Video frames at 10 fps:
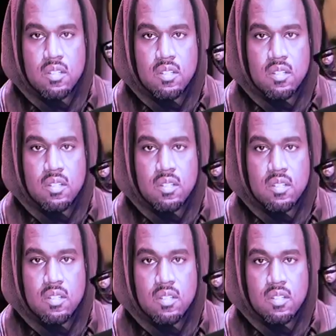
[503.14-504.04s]

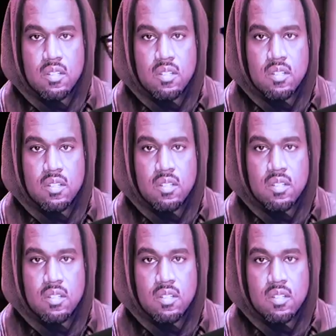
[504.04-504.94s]

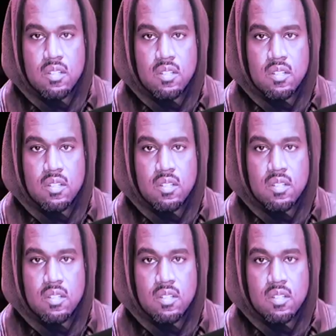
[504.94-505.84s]

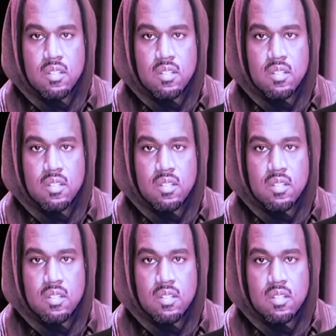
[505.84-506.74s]

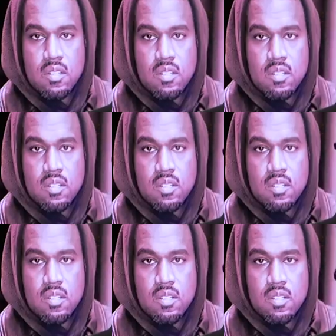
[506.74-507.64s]

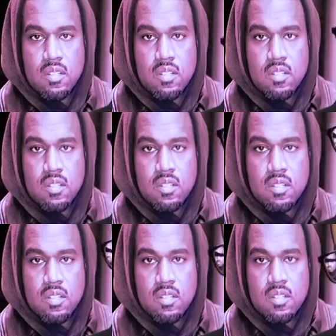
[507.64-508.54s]

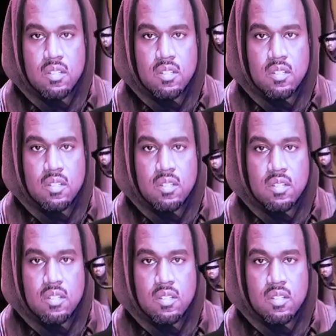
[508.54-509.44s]

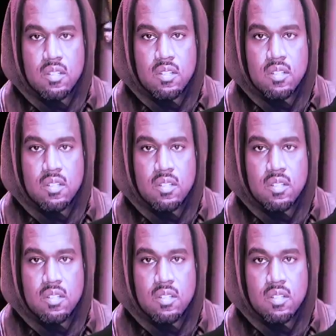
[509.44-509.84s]
(not speaking)